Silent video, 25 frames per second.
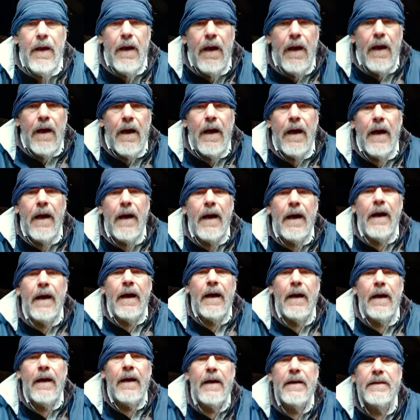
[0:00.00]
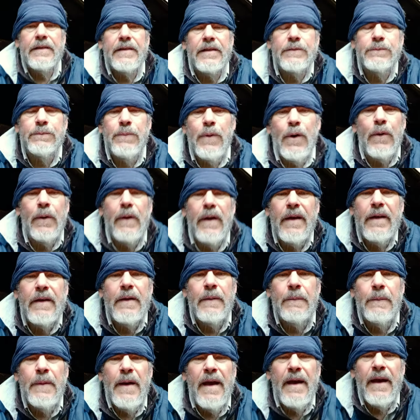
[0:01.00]
Uh, I just broke
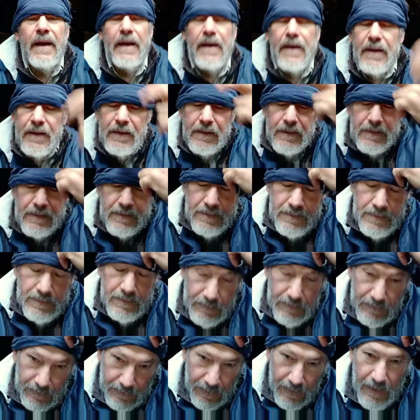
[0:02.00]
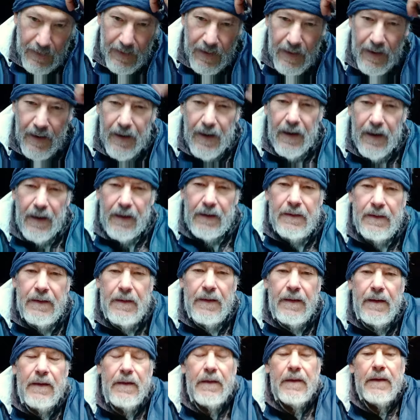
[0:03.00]
into Maine uh,
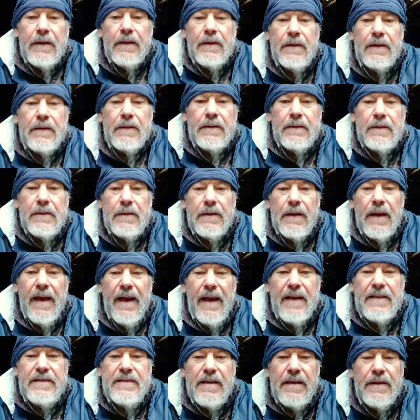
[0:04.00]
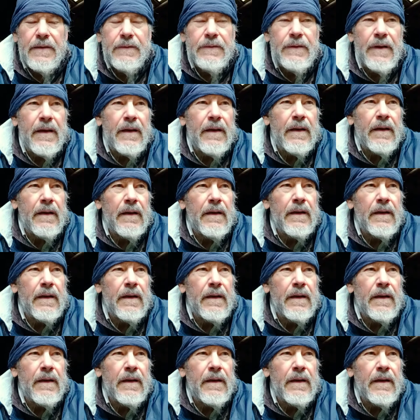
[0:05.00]
last evening.